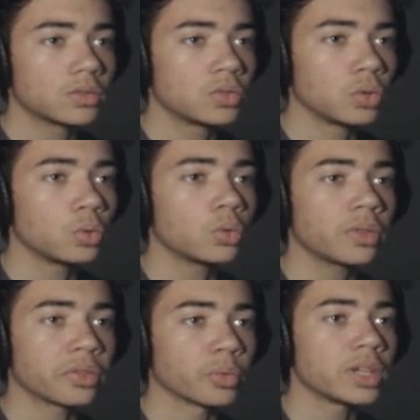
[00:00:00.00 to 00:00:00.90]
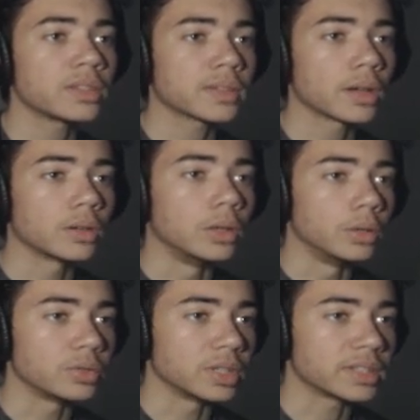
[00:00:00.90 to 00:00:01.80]
Two, three tunnel
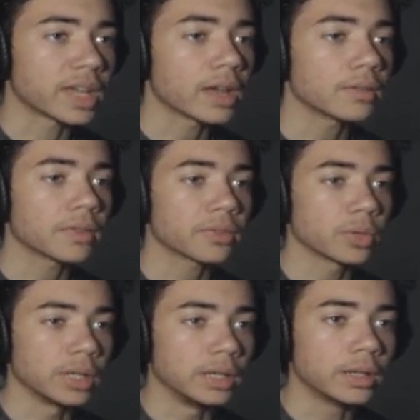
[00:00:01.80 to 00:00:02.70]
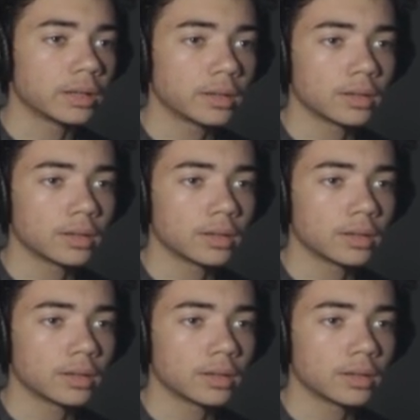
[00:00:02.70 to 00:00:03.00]
to the town of Threed.